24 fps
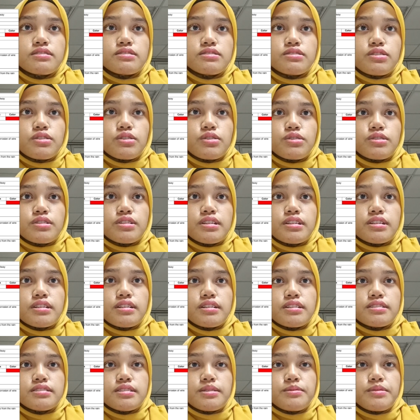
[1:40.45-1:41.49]
So
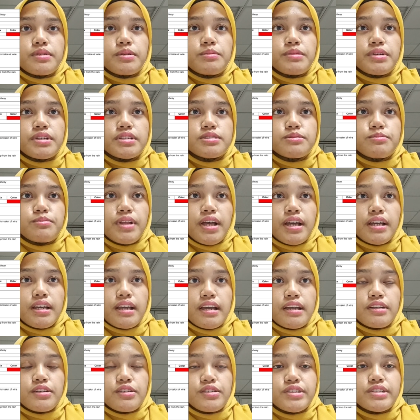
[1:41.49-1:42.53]
the symptom is black
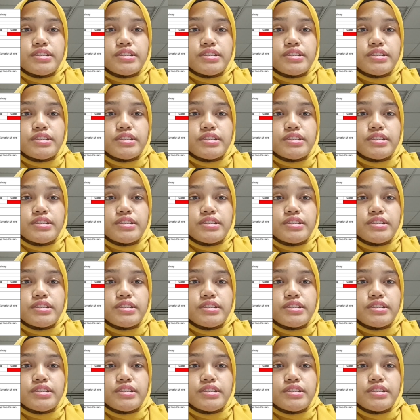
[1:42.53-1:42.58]
and